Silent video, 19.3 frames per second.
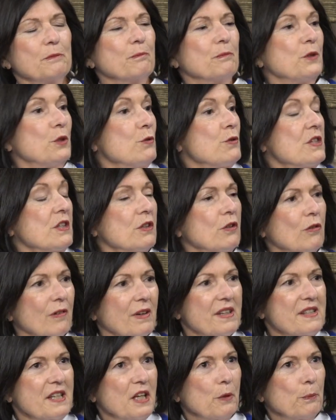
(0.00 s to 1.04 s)
Using your
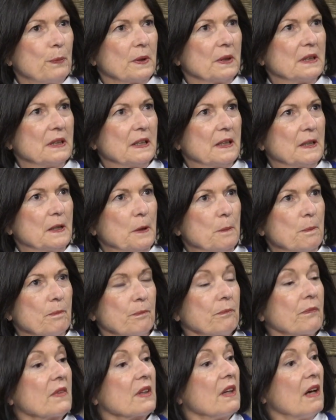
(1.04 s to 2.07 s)
example,
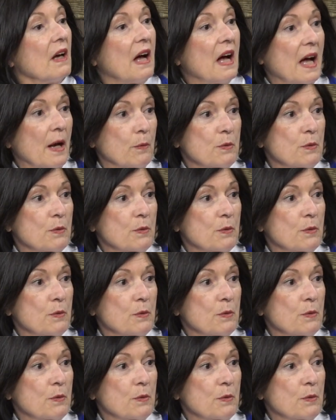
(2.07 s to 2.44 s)
I